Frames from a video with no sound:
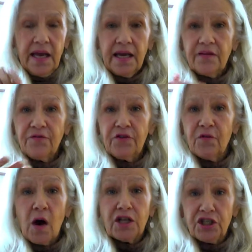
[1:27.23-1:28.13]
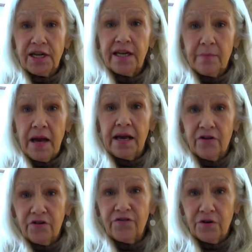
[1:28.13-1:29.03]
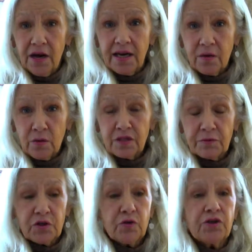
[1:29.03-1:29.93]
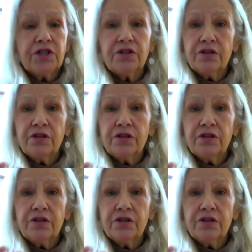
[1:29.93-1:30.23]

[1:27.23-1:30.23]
And if you've watched any of my other Veronica Whisper stories,